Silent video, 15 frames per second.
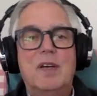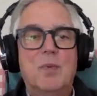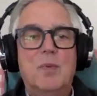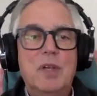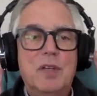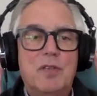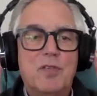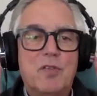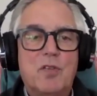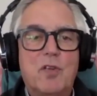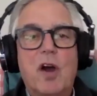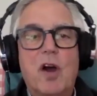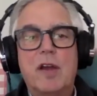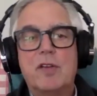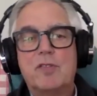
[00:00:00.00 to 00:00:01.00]
We
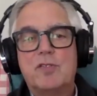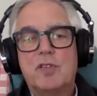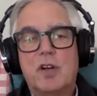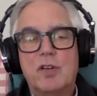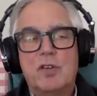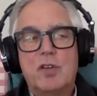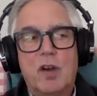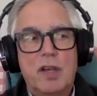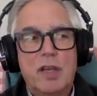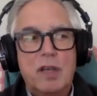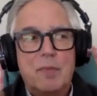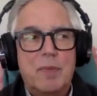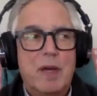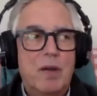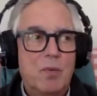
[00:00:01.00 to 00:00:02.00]
talk, start
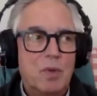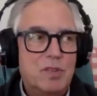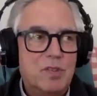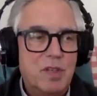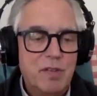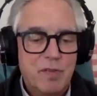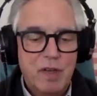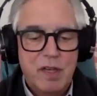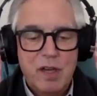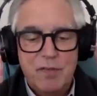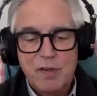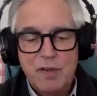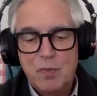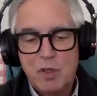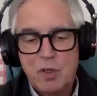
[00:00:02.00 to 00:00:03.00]
talking about what Stephen
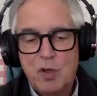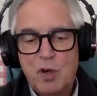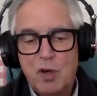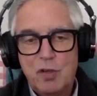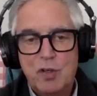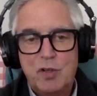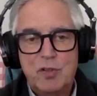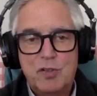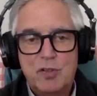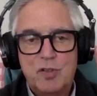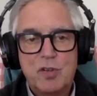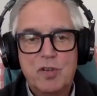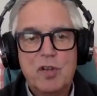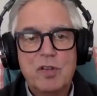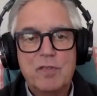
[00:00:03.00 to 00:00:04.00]
Covey would call your
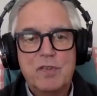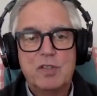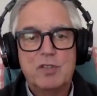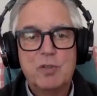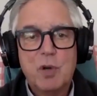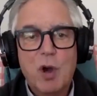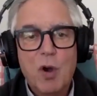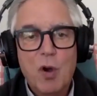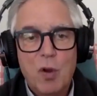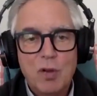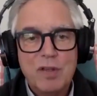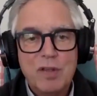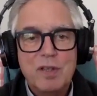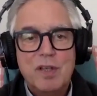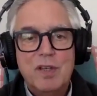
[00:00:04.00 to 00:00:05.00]
circle of control.
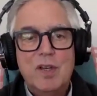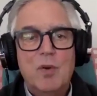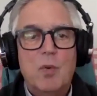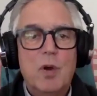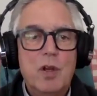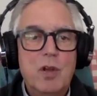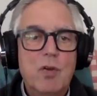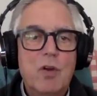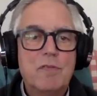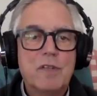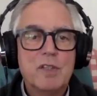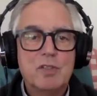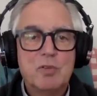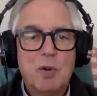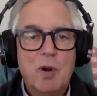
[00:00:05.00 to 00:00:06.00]
What do you have
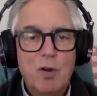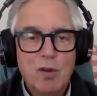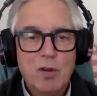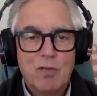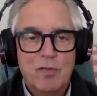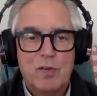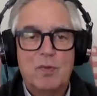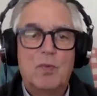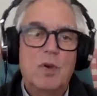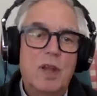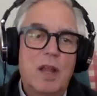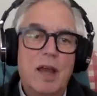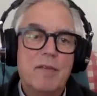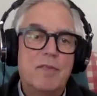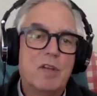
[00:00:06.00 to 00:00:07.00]
control over?
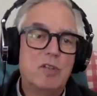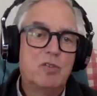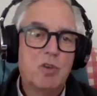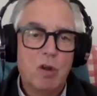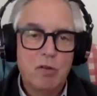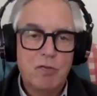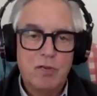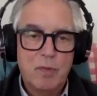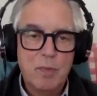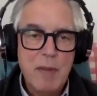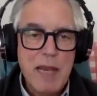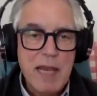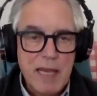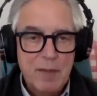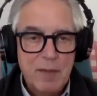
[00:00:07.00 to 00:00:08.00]
Well, I have control over
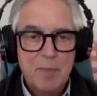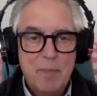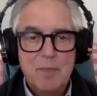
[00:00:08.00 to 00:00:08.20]
me.